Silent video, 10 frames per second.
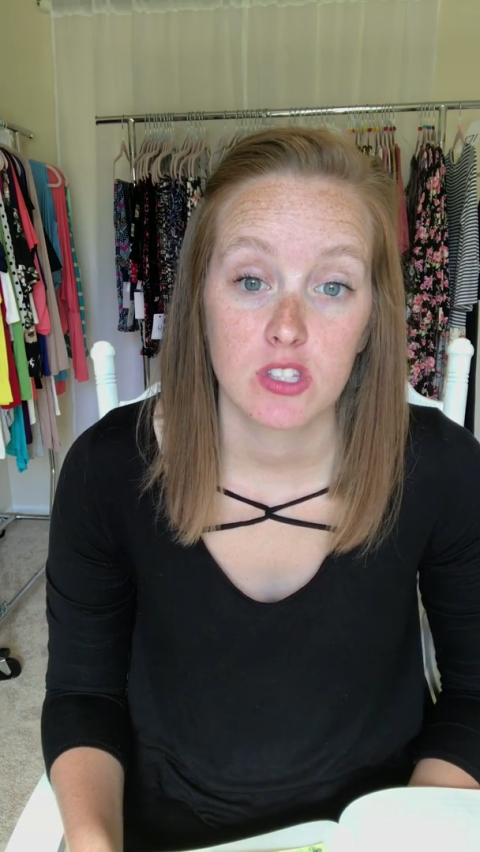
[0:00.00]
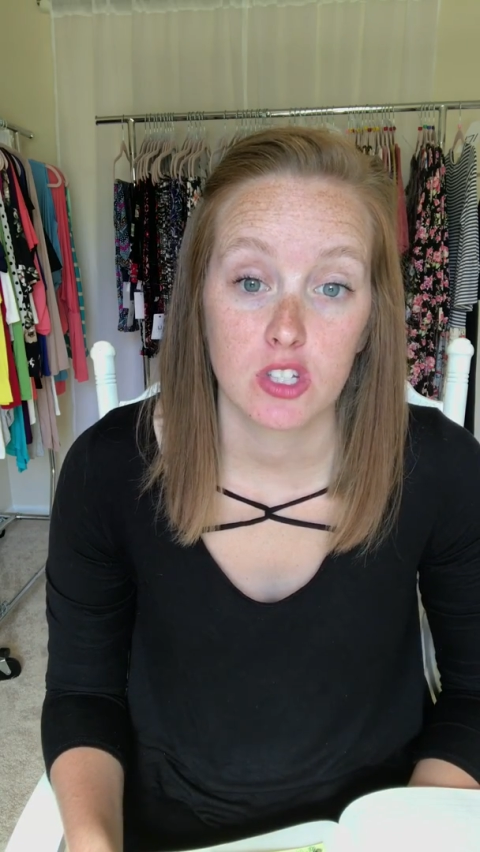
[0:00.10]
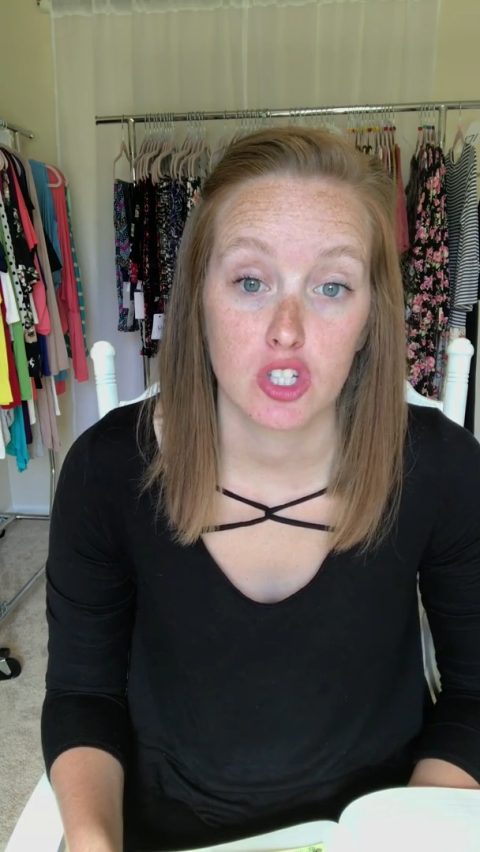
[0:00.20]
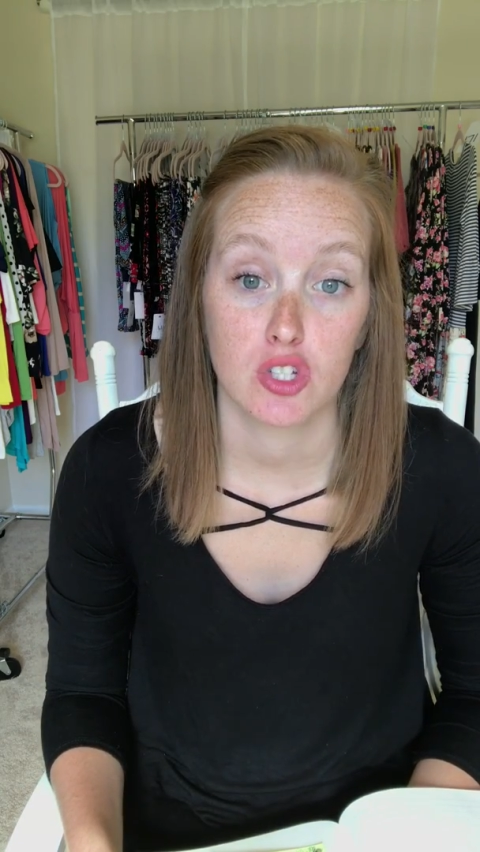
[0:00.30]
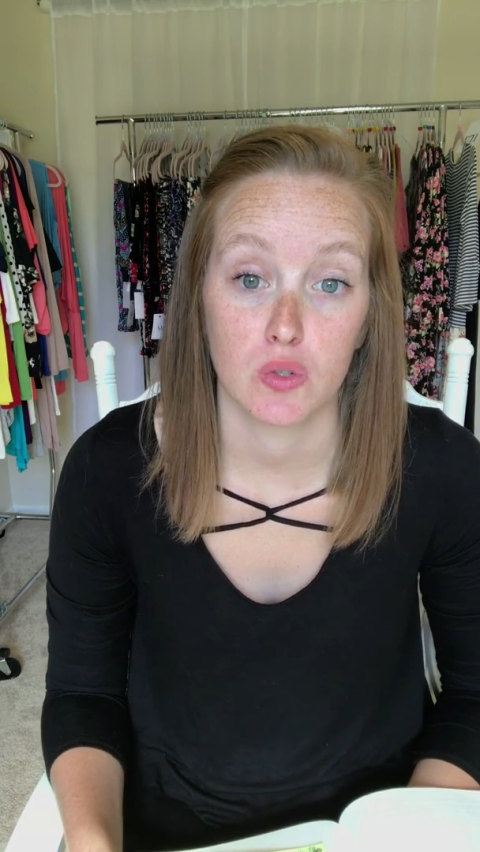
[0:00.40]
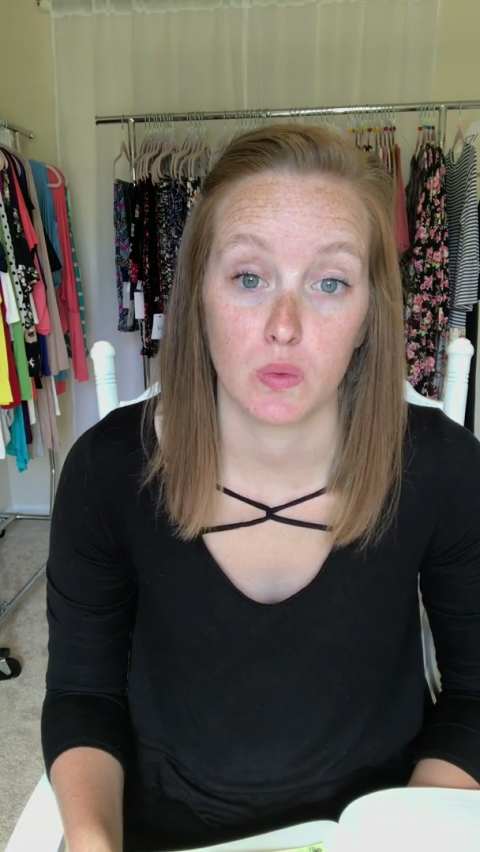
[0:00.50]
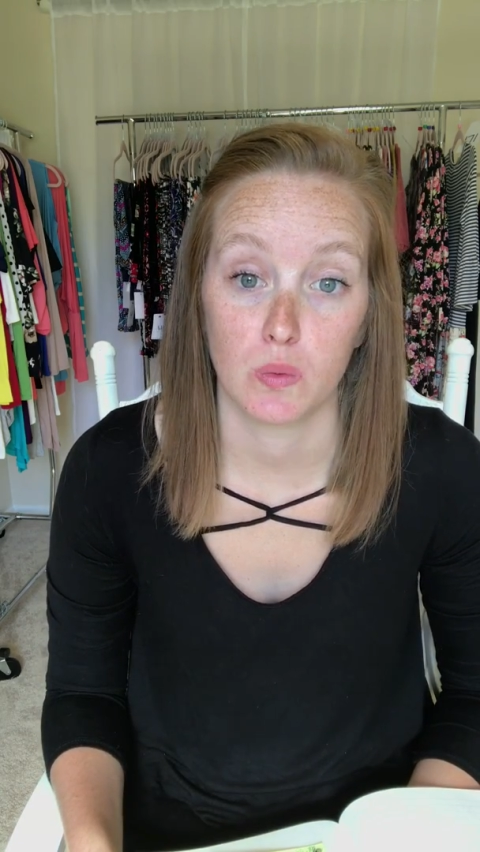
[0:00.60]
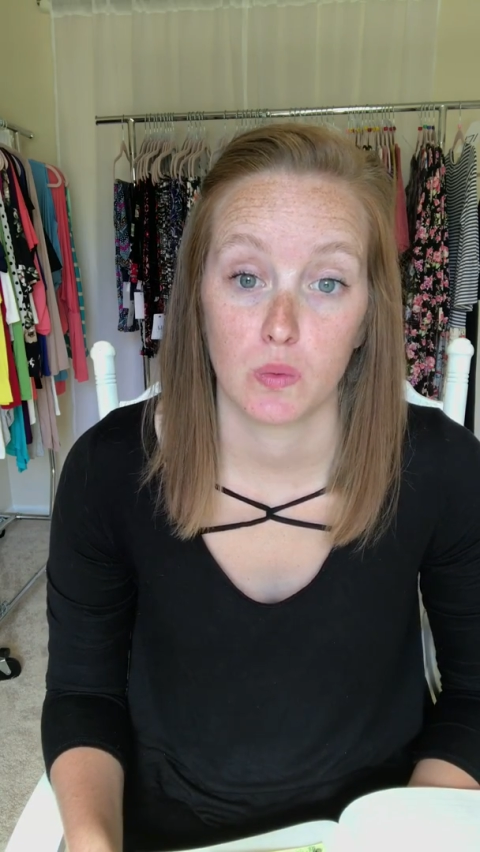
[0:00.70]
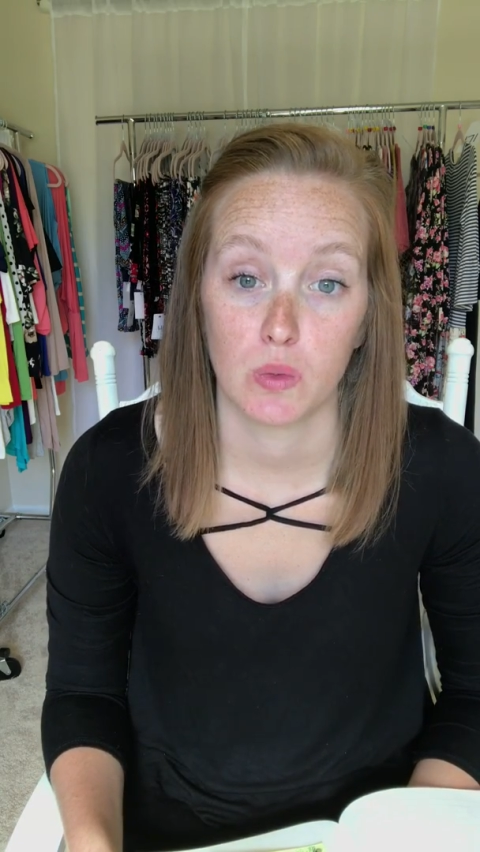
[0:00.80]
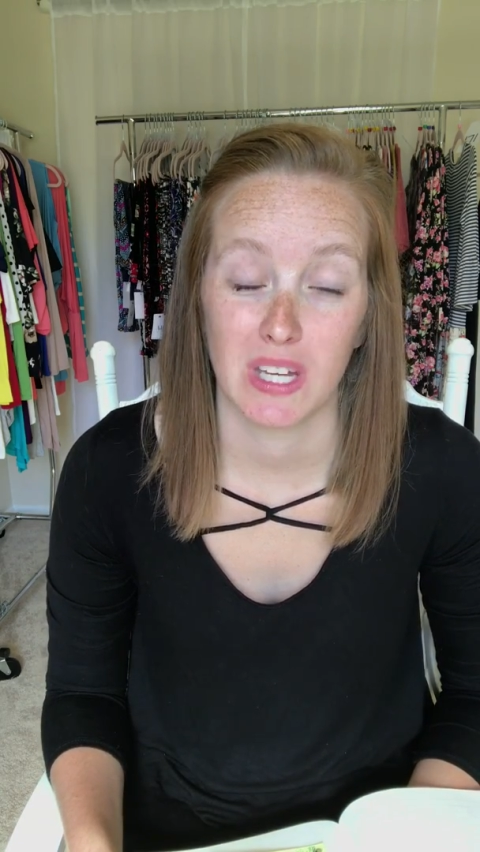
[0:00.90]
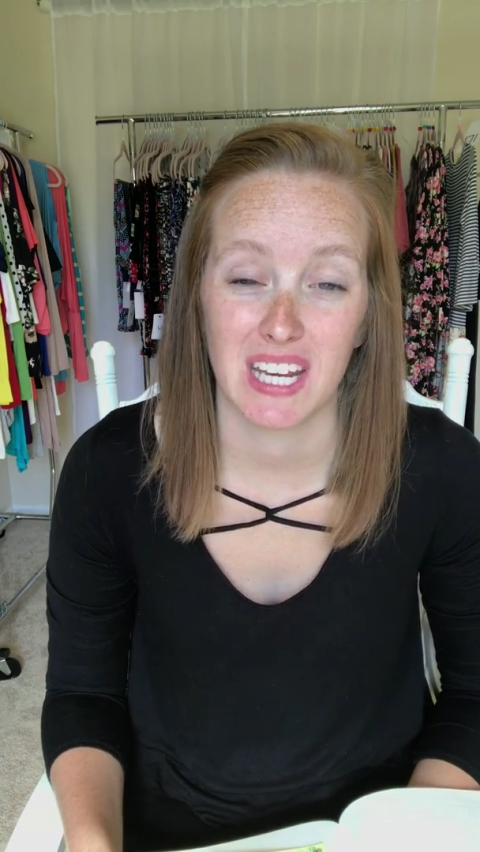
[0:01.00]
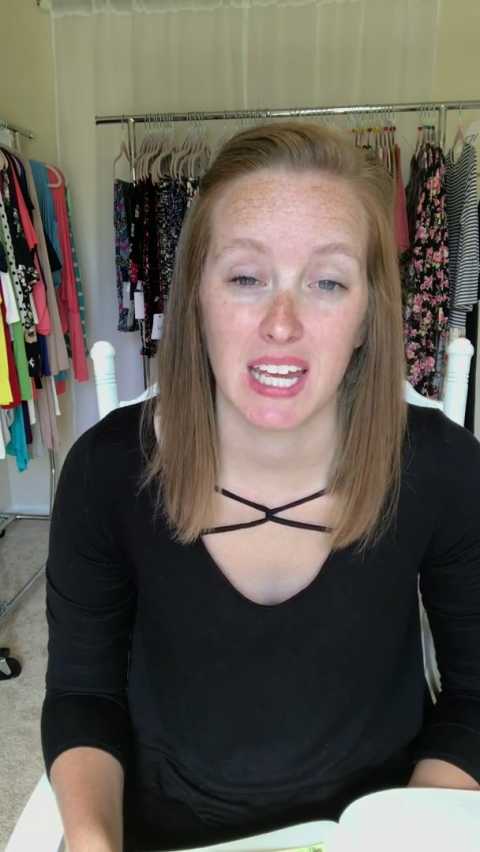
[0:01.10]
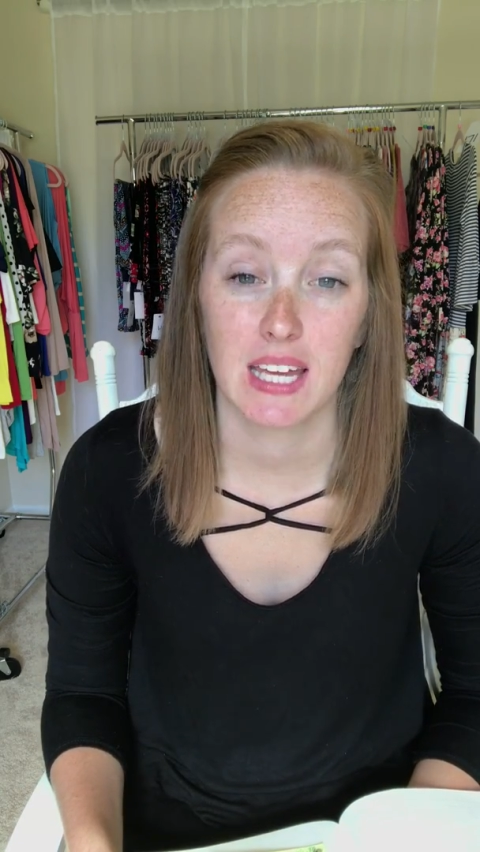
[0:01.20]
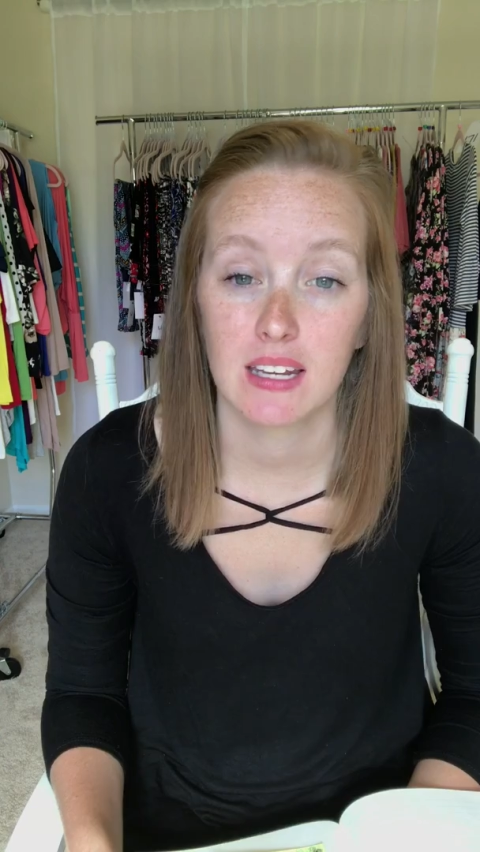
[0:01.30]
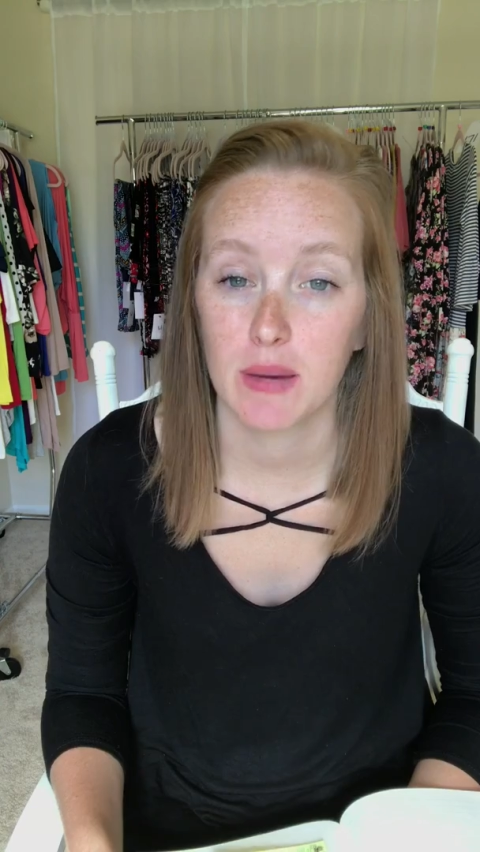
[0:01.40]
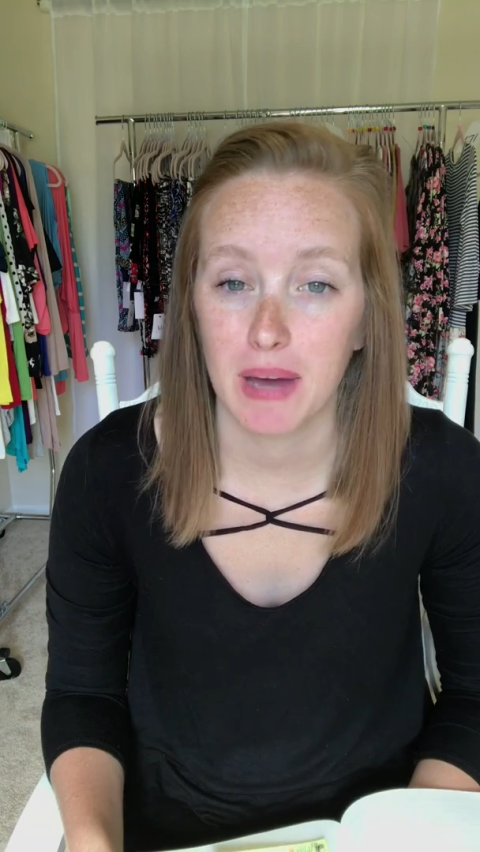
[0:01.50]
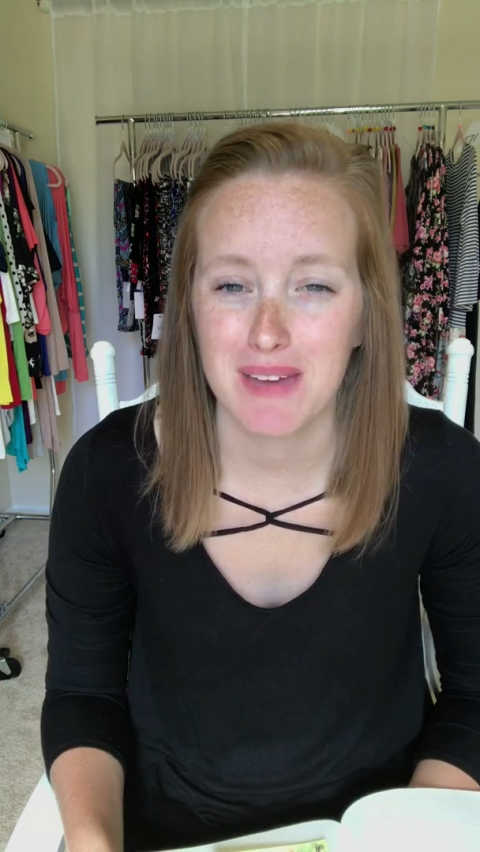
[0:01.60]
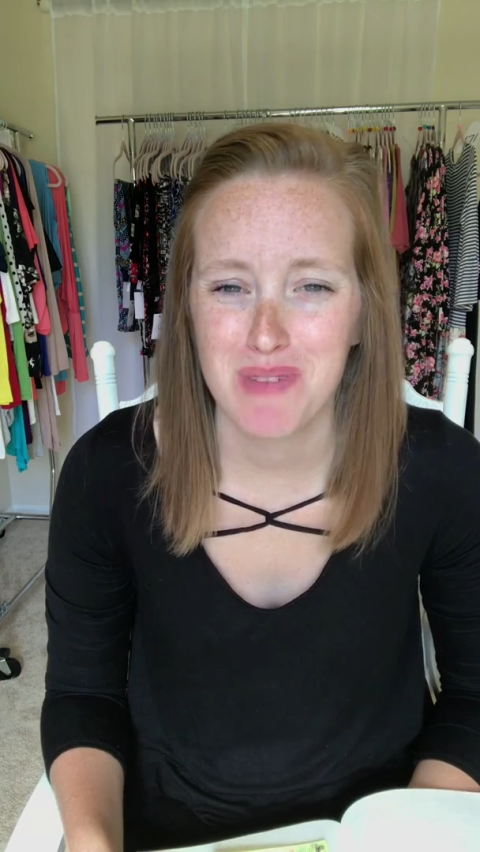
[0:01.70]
to 2, and I